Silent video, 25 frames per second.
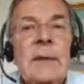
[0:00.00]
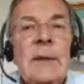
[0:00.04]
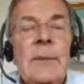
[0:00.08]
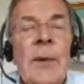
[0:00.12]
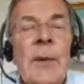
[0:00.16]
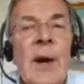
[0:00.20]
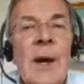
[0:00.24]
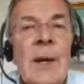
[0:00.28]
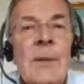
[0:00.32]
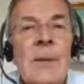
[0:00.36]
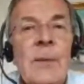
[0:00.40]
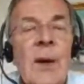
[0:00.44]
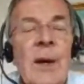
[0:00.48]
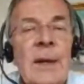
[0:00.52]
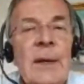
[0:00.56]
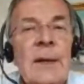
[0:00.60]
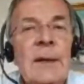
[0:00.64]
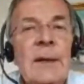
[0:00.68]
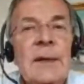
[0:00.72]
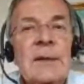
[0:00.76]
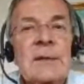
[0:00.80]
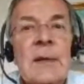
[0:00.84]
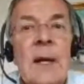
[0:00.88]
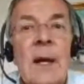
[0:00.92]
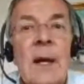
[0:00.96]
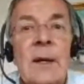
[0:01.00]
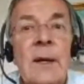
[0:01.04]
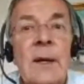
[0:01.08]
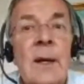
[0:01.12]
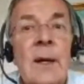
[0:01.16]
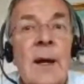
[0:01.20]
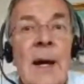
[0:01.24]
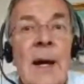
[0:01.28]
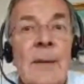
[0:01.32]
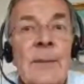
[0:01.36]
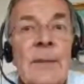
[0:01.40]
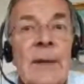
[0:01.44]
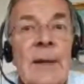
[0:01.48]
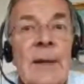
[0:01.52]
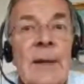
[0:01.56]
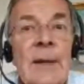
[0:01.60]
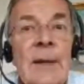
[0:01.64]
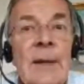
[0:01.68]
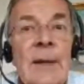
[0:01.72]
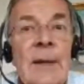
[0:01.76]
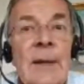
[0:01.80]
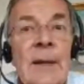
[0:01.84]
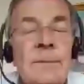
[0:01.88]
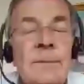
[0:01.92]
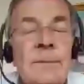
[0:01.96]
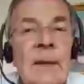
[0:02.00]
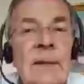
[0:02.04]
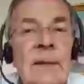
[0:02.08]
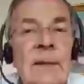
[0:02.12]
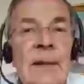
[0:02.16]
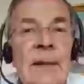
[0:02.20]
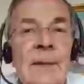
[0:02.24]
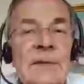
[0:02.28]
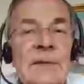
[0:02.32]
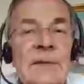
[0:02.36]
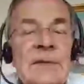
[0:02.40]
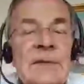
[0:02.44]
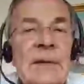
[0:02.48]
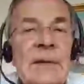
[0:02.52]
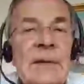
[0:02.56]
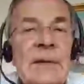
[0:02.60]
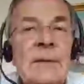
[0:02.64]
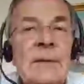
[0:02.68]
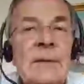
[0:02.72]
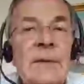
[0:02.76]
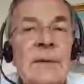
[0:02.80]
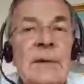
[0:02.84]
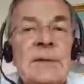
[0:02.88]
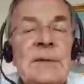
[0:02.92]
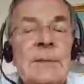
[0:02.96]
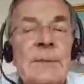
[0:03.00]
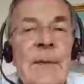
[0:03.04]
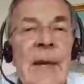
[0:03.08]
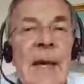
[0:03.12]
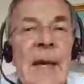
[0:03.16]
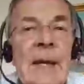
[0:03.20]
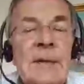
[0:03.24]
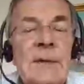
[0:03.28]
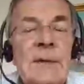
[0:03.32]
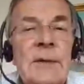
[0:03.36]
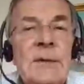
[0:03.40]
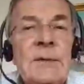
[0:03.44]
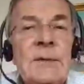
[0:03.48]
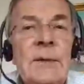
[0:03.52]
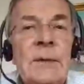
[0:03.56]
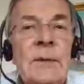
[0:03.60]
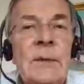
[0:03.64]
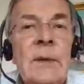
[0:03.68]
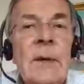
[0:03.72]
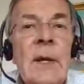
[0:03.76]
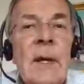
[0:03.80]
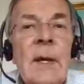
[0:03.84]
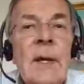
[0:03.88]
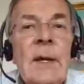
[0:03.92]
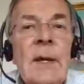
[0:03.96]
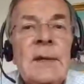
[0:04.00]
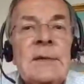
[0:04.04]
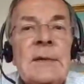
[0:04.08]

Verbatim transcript: The bond market has accommodated deficits of this magnitude.